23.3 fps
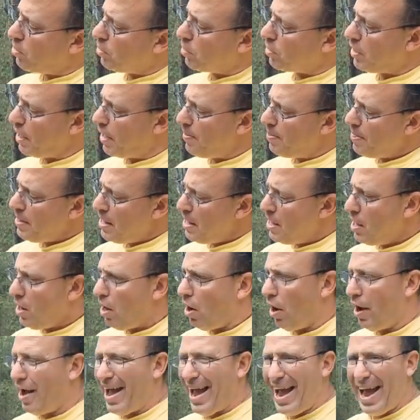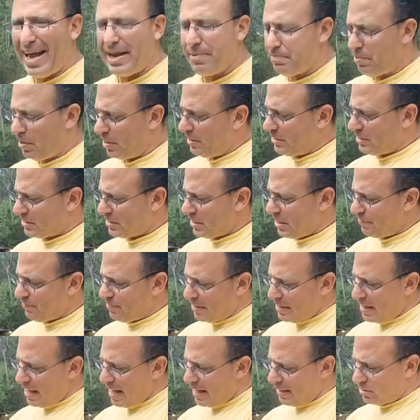Okay, but instead of the
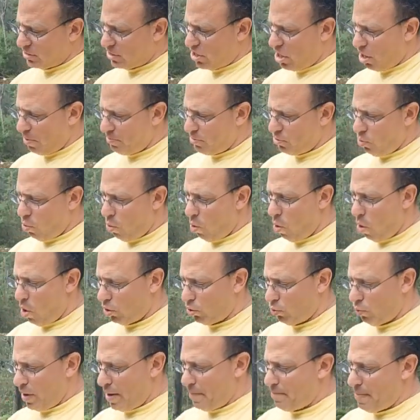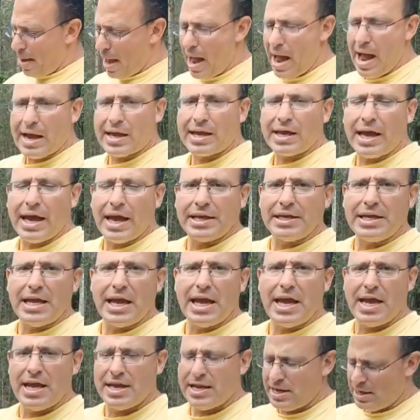gas coming all the way back and
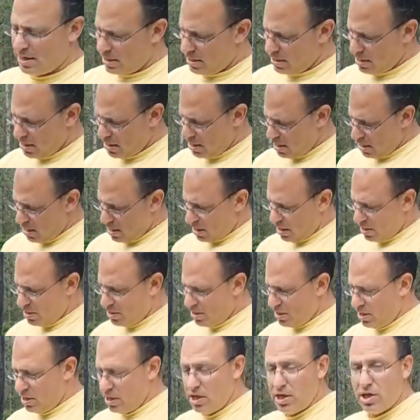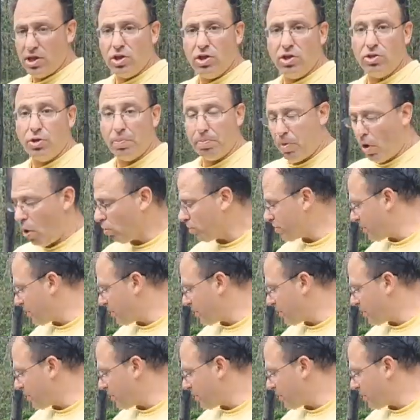hitting the bolt